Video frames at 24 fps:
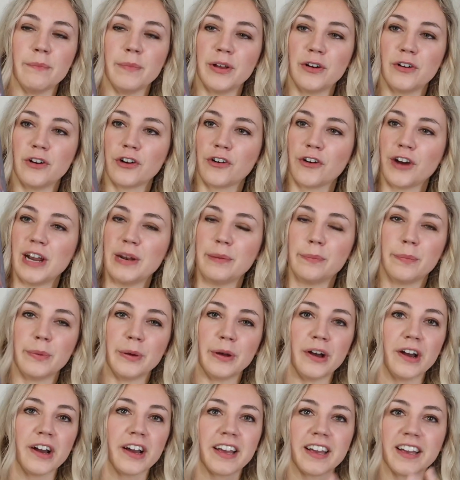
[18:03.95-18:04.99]
middle grade
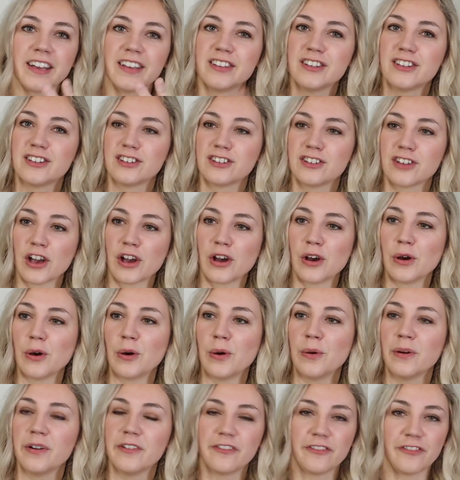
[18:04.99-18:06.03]
book,
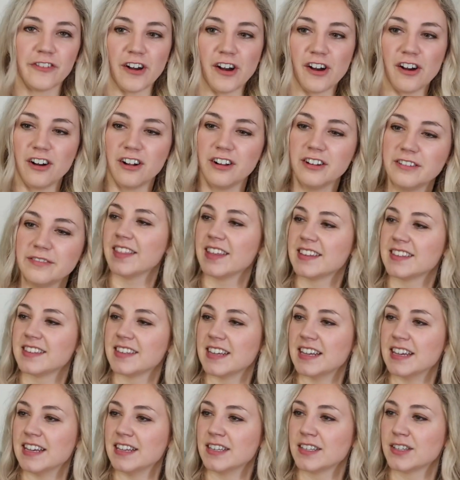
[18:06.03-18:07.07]
so fall. This
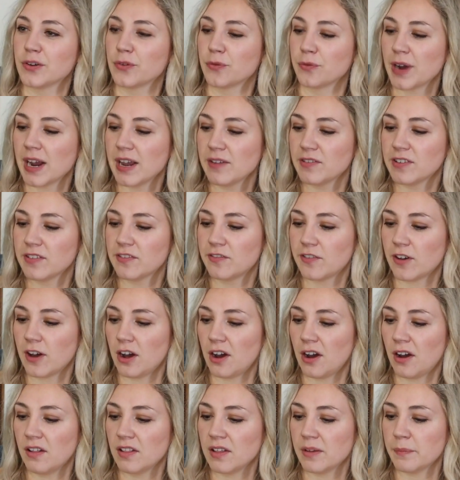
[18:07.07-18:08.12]
is
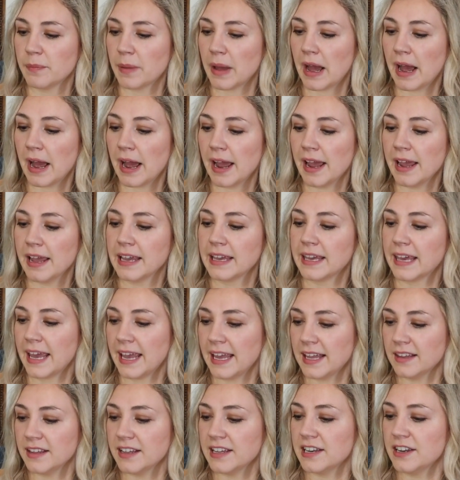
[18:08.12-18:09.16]
Ravenfall by
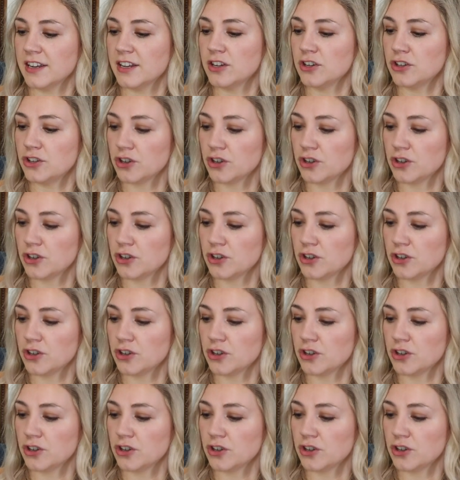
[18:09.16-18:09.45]
Kalyn